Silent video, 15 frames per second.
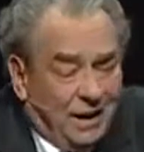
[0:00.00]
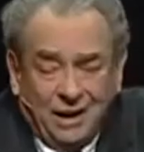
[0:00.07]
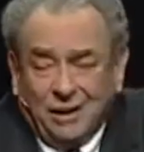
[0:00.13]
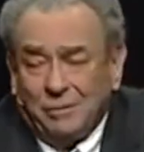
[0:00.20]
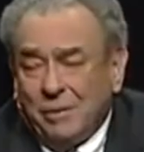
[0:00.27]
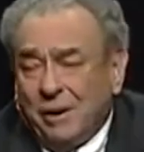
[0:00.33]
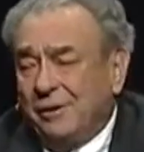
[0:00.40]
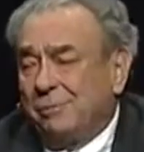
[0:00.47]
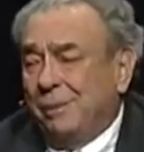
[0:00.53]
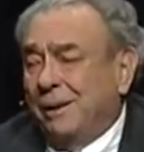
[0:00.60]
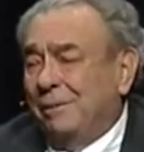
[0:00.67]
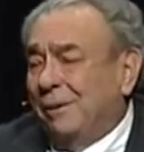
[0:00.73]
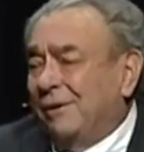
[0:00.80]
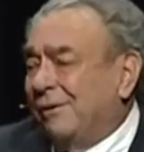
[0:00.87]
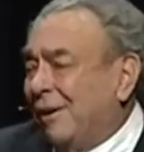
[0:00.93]
Hell must
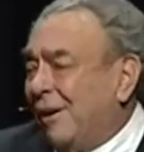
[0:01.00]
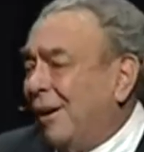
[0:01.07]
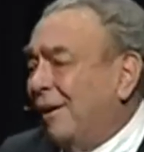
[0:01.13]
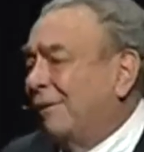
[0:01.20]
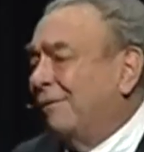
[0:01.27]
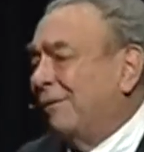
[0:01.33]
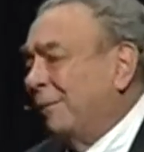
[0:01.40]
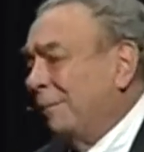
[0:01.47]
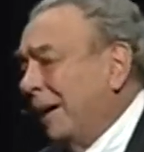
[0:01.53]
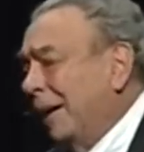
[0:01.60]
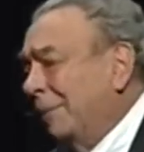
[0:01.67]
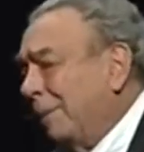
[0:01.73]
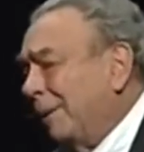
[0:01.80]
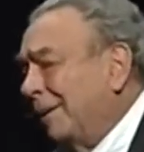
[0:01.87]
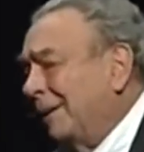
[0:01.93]
be reserved for
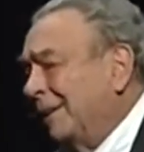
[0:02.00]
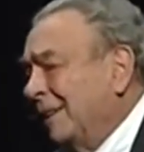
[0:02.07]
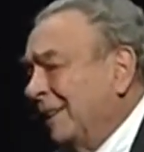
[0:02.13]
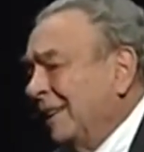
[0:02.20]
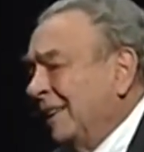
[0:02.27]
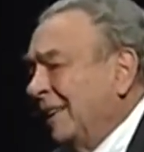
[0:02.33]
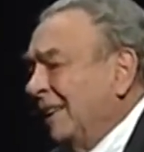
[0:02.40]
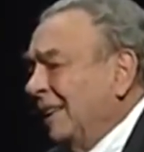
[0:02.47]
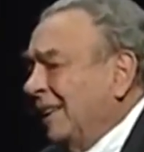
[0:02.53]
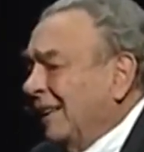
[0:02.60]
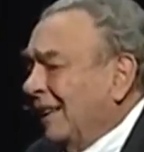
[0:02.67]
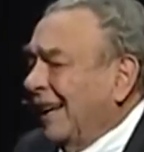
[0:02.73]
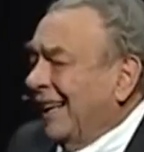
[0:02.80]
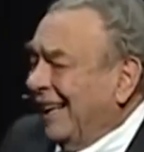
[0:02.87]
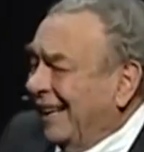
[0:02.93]
people
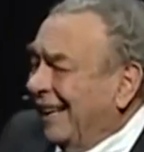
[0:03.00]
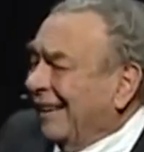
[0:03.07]
like